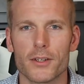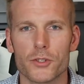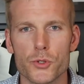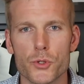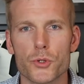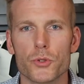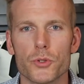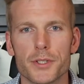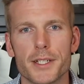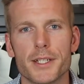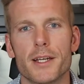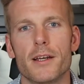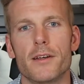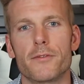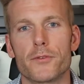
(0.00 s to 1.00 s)
Usually,
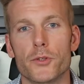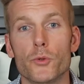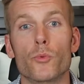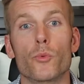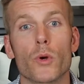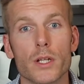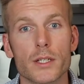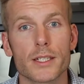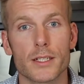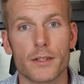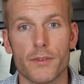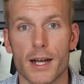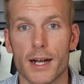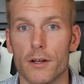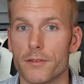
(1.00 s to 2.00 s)
if you really love
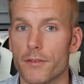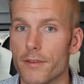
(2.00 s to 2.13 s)
the house,